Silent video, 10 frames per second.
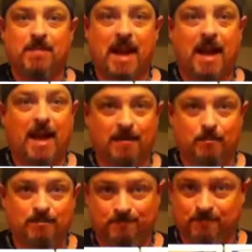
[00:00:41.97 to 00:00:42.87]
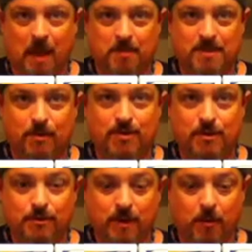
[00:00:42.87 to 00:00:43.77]
and episode
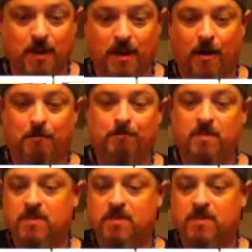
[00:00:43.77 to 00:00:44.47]
2, here we come.